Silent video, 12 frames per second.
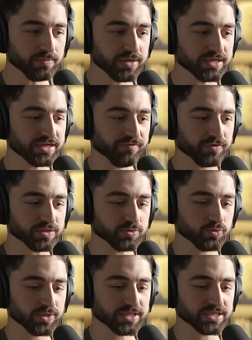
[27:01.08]
to be a difference
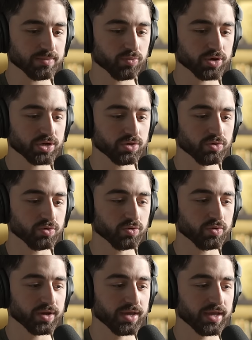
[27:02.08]
between someone
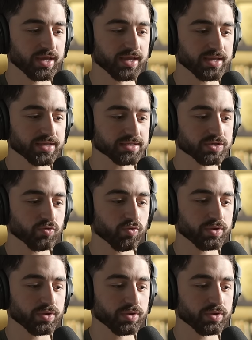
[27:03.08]
who is,